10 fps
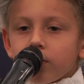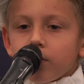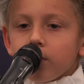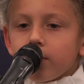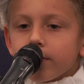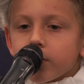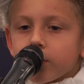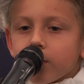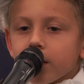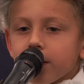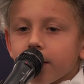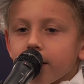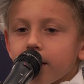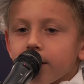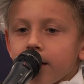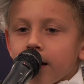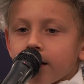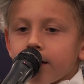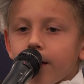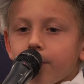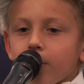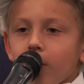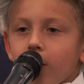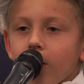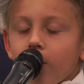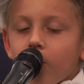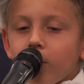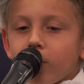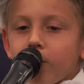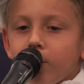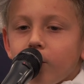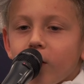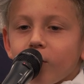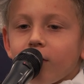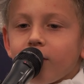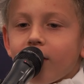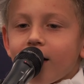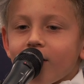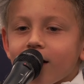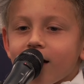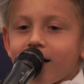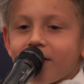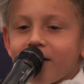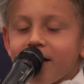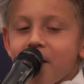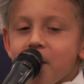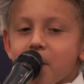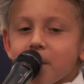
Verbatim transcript: Two of George Washington's nicknames were Father of Our Country